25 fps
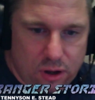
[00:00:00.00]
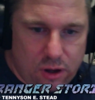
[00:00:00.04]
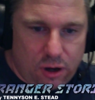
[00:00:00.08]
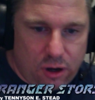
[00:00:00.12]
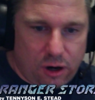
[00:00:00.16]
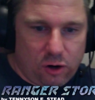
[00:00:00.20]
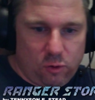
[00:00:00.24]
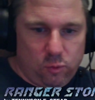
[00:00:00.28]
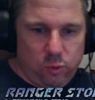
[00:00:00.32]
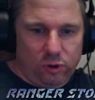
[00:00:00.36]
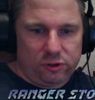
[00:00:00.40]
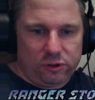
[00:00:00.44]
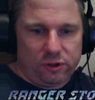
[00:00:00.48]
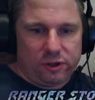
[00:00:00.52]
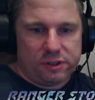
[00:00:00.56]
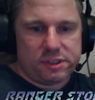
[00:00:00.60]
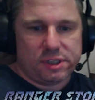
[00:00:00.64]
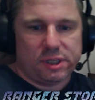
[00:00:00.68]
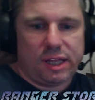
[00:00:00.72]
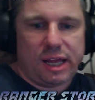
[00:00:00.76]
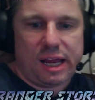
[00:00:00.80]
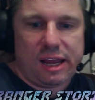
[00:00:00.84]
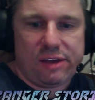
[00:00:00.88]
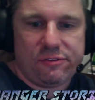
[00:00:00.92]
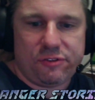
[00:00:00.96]
our world looked
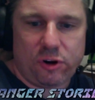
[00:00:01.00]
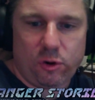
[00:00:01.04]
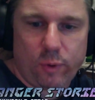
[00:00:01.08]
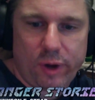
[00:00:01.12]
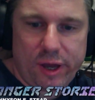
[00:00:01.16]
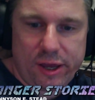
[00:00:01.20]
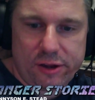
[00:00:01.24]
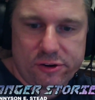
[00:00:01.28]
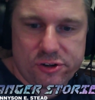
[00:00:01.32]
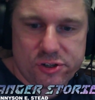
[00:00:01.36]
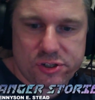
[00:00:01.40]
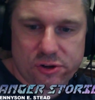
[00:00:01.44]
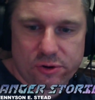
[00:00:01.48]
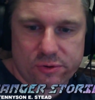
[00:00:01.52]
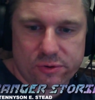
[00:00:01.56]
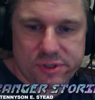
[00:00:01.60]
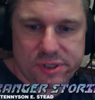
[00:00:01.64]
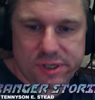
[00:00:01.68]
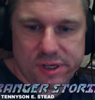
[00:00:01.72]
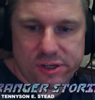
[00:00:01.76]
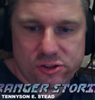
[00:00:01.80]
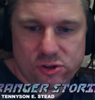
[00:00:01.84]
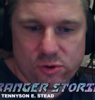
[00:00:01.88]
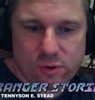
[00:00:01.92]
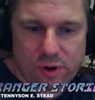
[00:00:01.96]
alive in a way you just don't
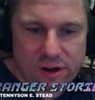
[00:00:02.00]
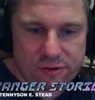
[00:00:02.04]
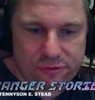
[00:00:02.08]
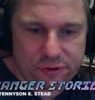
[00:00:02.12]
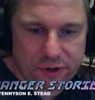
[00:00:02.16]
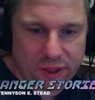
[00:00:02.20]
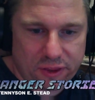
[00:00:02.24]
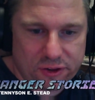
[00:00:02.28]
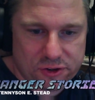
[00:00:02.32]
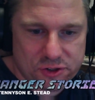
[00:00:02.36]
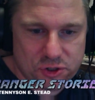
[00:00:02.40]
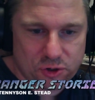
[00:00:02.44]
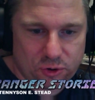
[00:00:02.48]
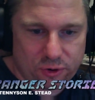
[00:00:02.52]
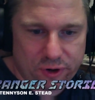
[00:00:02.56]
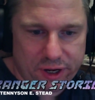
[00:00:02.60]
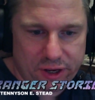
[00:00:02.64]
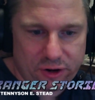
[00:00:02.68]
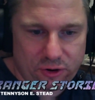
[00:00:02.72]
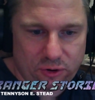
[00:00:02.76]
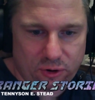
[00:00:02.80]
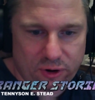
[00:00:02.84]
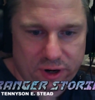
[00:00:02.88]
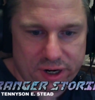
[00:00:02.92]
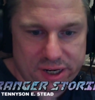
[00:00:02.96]
see too often in the
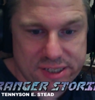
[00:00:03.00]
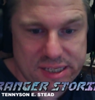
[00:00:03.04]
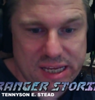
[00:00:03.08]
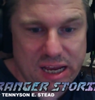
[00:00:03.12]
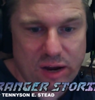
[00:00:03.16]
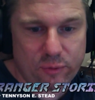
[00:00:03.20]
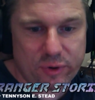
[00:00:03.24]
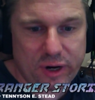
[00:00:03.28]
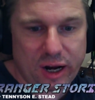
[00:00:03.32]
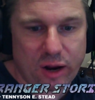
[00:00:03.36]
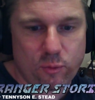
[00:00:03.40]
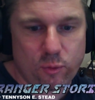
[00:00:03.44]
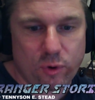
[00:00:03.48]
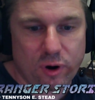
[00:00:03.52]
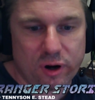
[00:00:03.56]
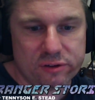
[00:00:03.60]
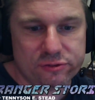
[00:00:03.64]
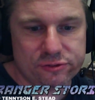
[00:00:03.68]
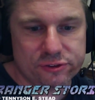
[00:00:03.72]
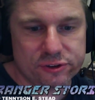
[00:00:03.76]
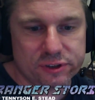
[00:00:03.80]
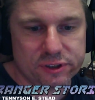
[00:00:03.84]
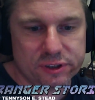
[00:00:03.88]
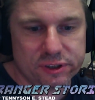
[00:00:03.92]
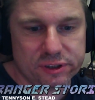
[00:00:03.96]
Saurian Horde. Is that what I want
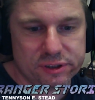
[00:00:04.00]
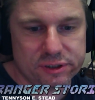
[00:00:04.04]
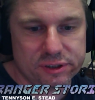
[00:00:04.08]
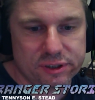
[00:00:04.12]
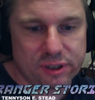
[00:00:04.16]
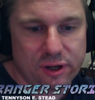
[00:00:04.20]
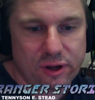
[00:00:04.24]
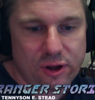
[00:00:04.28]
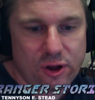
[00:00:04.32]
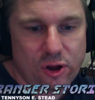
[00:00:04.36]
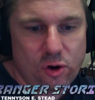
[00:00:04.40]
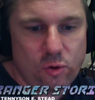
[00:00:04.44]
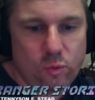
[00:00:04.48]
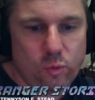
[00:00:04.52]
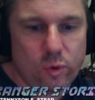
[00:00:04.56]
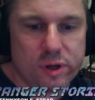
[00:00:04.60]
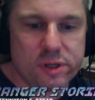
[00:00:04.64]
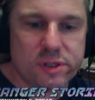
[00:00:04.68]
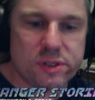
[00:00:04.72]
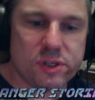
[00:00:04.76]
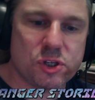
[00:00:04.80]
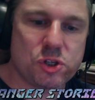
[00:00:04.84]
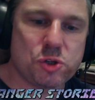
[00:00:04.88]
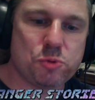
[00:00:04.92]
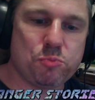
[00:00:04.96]
for Earth?
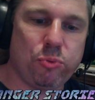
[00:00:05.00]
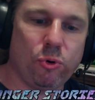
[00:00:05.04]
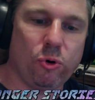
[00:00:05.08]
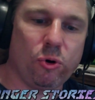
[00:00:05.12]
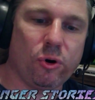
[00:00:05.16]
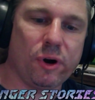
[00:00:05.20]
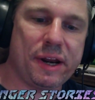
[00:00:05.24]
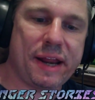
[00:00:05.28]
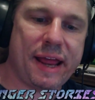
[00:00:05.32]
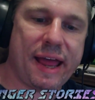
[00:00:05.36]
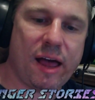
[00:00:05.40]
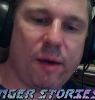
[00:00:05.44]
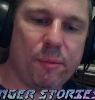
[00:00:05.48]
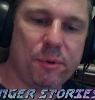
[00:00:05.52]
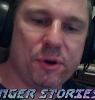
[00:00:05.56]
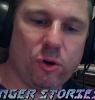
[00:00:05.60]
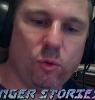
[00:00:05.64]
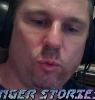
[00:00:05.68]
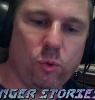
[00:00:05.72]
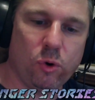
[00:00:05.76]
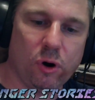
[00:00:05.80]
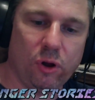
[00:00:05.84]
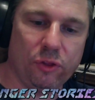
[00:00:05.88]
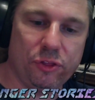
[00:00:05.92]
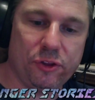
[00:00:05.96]
Once the spore inhabit a
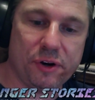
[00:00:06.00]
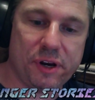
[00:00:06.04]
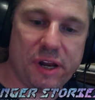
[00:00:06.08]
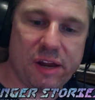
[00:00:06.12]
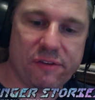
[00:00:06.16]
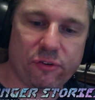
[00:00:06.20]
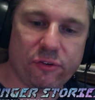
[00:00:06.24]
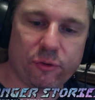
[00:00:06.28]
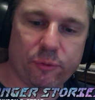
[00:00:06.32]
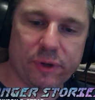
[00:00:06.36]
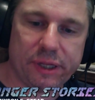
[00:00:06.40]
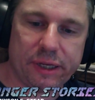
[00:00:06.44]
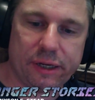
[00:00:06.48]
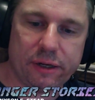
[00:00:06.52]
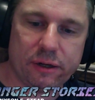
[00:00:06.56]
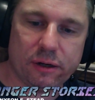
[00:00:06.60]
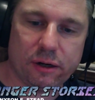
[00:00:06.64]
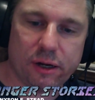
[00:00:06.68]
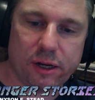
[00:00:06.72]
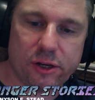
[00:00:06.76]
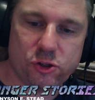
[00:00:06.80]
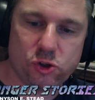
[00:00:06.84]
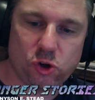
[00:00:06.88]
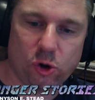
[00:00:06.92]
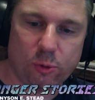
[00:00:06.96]
world, they're never really
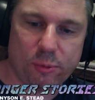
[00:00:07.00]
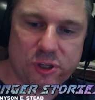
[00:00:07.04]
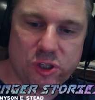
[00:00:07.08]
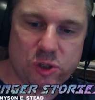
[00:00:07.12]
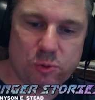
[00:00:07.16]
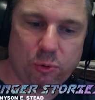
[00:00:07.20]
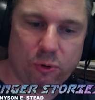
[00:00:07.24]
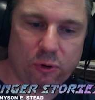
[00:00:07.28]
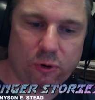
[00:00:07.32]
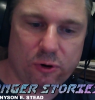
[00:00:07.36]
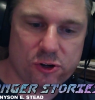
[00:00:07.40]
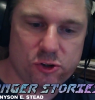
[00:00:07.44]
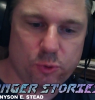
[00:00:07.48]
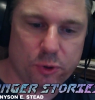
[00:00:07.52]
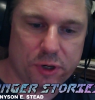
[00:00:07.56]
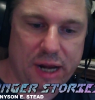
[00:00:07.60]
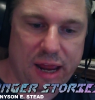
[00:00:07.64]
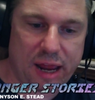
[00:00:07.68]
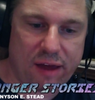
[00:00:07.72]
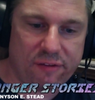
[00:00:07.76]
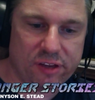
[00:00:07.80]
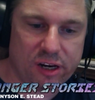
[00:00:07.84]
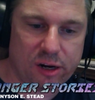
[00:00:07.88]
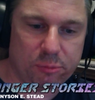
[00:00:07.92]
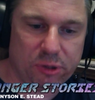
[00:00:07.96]
gone. Dormant spores will
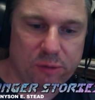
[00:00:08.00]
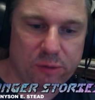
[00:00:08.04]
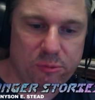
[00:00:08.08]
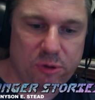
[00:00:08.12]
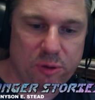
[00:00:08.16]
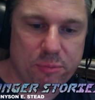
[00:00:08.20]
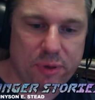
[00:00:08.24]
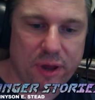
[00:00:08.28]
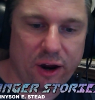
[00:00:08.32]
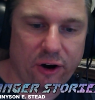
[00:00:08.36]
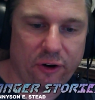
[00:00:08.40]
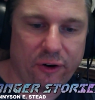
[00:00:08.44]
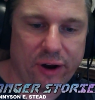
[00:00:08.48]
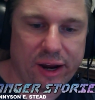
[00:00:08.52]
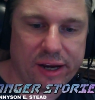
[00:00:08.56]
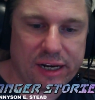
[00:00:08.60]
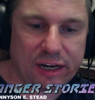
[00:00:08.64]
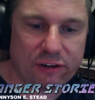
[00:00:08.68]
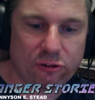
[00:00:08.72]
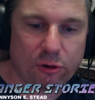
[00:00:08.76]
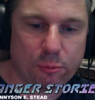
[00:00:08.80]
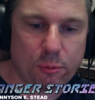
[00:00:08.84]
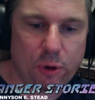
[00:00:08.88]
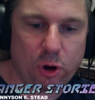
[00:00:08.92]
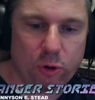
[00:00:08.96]
inevitably be buried
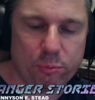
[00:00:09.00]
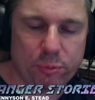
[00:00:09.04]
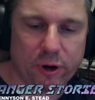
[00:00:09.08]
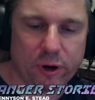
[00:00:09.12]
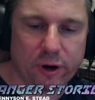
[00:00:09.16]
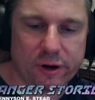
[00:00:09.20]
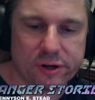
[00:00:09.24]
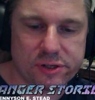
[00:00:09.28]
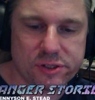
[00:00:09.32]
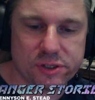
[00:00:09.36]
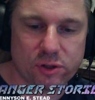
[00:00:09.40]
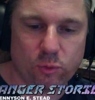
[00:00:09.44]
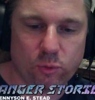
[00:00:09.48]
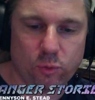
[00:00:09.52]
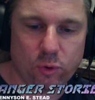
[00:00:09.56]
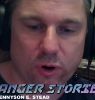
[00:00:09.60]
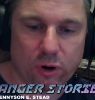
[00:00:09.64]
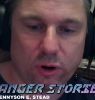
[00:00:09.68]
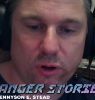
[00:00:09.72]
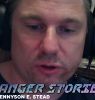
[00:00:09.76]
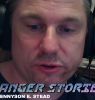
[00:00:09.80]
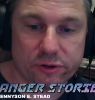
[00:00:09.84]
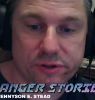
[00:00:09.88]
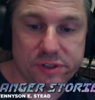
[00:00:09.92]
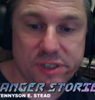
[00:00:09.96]
in remote parts of the
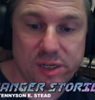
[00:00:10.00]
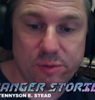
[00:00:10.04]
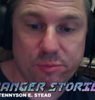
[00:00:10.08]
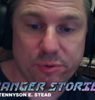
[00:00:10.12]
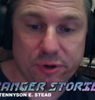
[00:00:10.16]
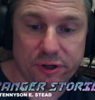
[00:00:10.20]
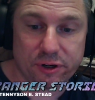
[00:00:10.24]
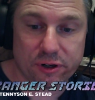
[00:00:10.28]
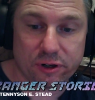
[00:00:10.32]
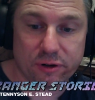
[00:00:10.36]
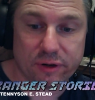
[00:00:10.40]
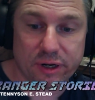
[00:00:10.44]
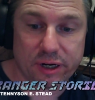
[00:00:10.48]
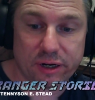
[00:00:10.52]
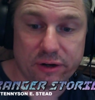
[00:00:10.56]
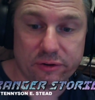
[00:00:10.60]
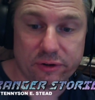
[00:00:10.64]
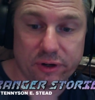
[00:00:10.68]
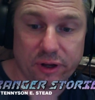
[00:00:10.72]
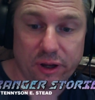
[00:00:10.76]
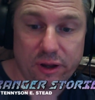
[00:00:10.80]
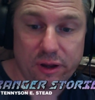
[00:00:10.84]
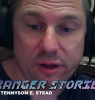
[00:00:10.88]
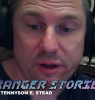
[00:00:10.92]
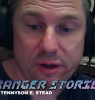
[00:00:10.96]
world or deep underground.
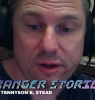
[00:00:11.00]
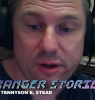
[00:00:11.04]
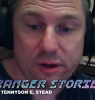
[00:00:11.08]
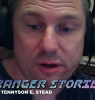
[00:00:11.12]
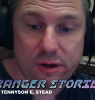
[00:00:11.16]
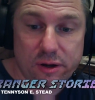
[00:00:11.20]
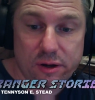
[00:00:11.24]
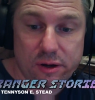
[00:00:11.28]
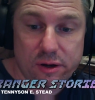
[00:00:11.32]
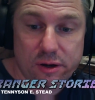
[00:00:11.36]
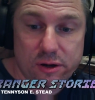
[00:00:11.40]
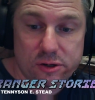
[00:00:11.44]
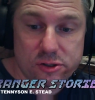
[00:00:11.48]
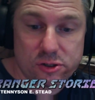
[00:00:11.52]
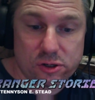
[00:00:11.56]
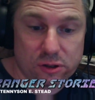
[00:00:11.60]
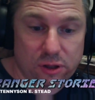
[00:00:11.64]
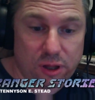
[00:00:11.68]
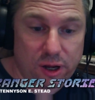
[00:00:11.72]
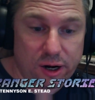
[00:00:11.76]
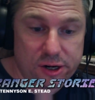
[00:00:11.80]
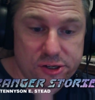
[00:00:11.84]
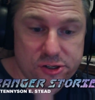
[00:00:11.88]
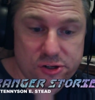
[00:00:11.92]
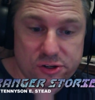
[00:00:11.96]
So
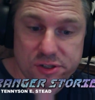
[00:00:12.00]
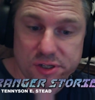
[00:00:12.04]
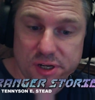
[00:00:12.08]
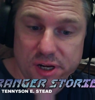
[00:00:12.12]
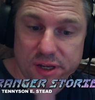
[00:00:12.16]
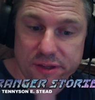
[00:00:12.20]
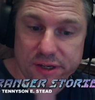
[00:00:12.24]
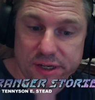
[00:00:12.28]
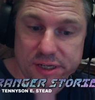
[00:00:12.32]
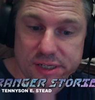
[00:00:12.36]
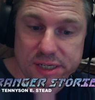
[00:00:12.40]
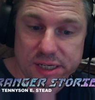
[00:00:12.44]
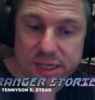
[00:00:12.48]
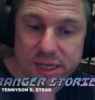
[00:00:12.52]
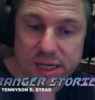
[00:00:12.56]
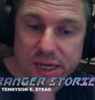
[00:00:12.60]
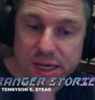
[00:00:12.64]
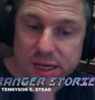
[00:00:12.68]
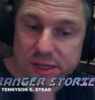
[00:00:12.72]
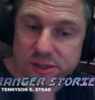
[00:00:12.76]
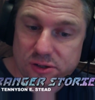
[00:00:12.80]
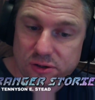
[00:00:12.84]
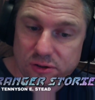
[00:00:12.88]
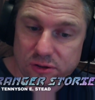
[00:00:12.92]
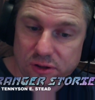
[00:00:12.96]
long as there's nothing to
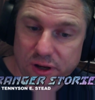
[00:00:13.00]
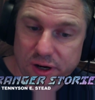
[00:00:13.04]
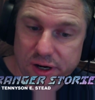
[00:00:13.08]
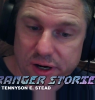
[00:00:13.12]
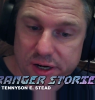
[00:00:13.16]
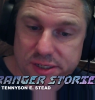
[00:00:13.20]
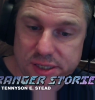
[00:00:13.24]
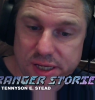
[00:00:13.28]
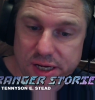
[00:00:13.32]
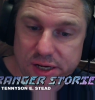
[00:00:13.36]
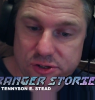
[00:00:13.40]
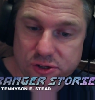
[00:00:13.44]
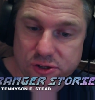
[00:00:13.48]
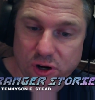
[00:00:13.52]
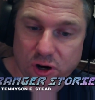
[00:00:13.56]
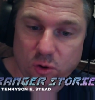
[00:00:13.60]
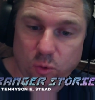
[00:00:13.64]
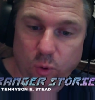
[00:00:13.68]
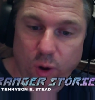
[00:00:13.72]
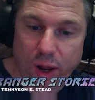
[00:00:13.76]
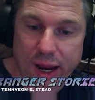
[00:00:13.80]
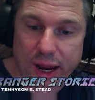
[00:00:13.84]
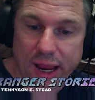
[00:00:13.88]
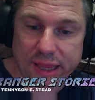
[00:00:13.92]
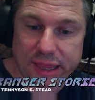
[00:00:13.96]
eat, so long as things are
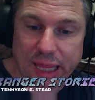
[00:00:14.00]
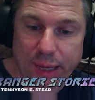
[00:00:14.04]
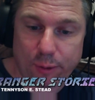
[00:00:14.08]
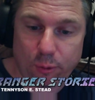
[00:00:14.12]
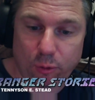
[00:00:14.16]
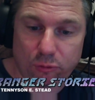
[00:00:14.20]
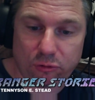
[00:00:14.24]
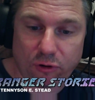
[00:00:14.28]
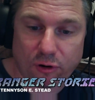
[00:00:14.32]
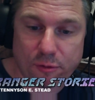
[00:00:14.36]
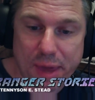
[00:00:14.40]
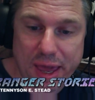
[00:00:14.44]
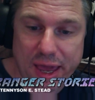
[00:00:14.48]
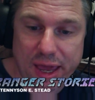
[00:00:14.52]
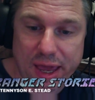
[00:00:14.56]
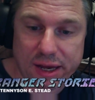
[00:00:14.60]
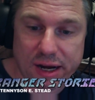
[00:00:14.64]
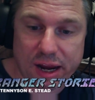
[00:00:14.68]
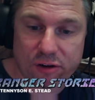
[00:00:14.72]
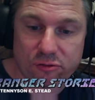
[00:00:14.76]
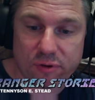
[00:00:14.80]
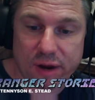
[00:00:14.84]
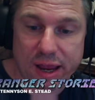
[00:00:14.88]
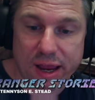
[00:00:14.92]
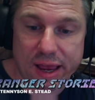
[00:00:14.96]
quiet, they will remain
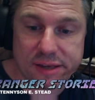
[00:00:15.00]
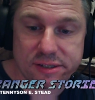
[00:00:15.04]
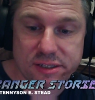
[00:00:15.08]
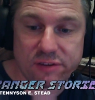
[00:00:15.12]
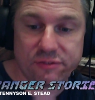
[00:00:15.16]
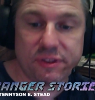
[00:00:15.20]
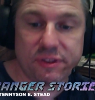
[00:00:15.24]
at rest.